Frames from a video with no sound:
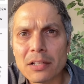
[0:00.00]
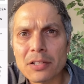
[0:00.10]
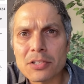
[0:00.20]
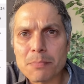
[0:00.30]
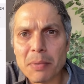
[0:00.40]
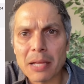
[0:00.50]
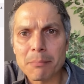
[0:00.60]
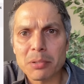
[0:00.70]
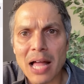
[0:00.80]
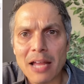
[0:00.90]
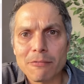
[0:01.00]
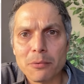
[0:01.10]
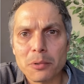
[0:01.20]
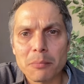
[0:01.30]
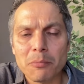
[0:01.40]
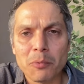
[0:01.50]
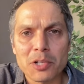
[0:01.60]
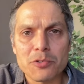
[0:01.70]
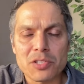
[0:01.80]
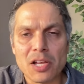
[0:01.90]
Japan Platform,
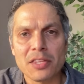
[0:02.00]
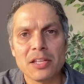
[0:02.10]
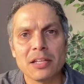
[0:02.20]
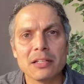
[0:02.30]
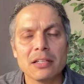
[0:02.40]
which was on the